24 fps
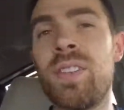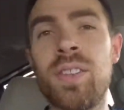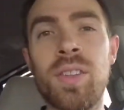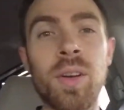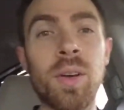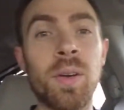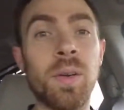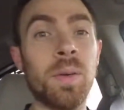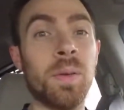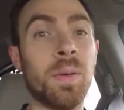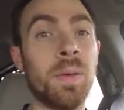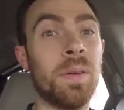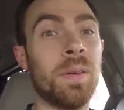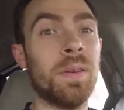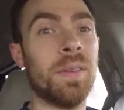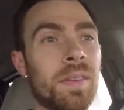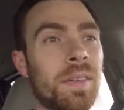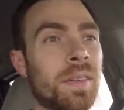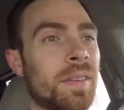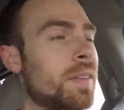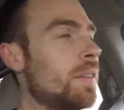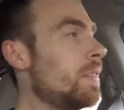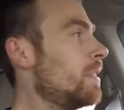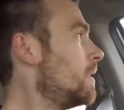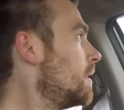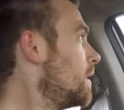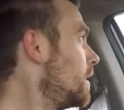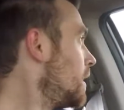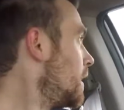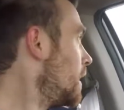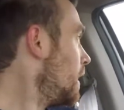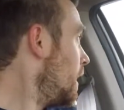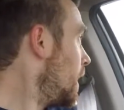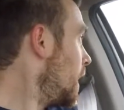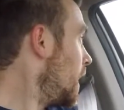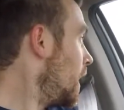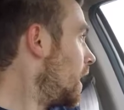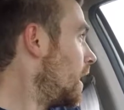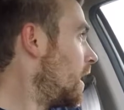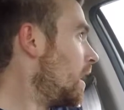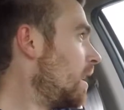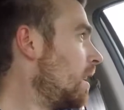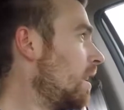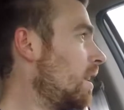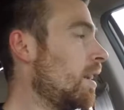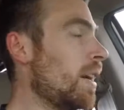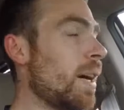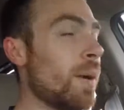So
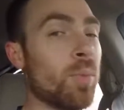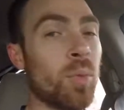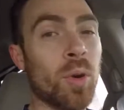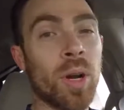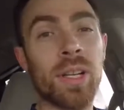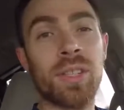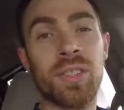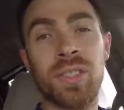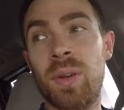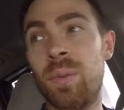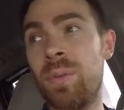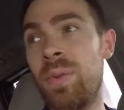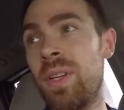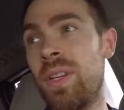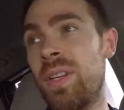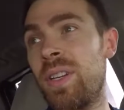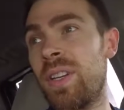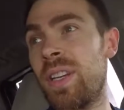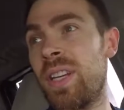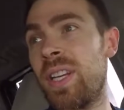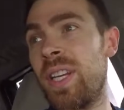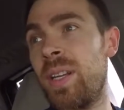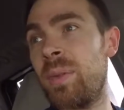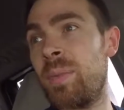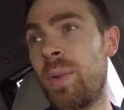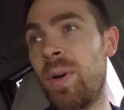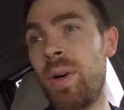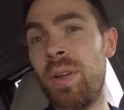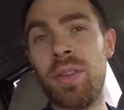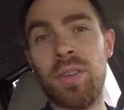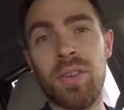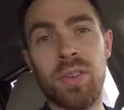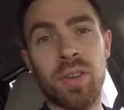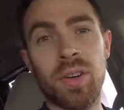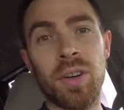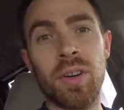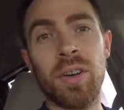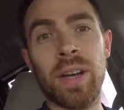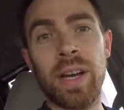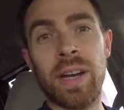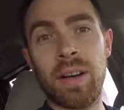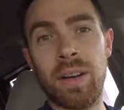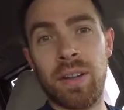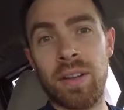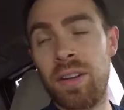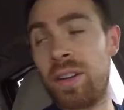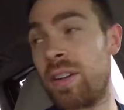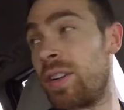I brought something to keep all the dirt
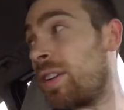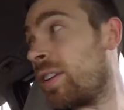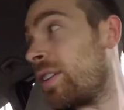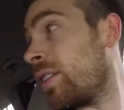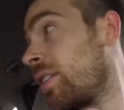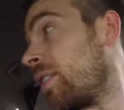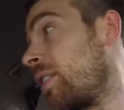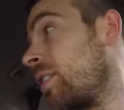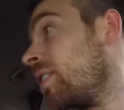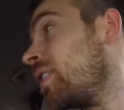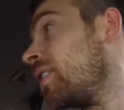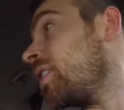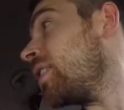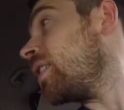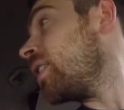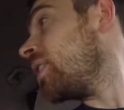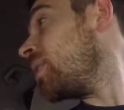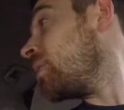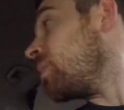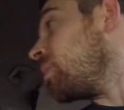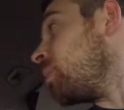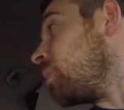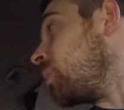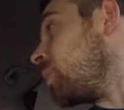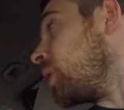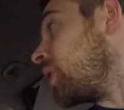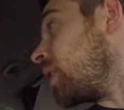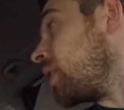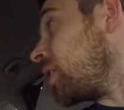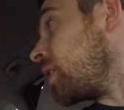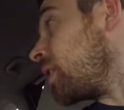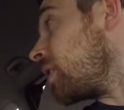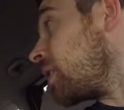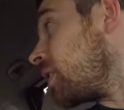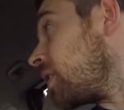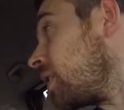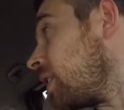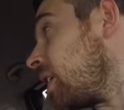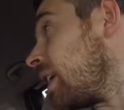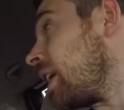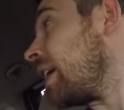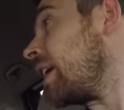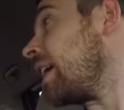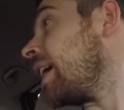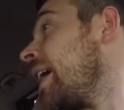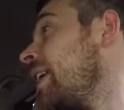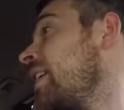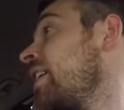out of the car, but
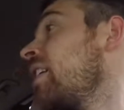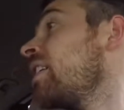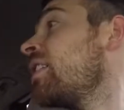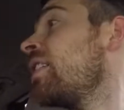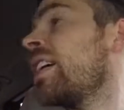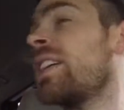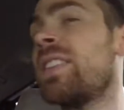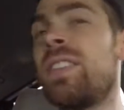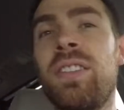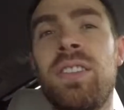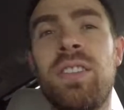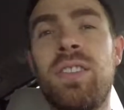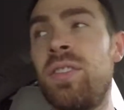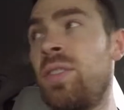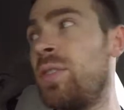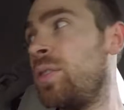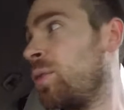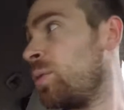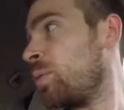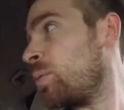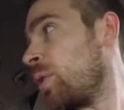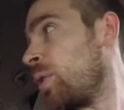I neglected to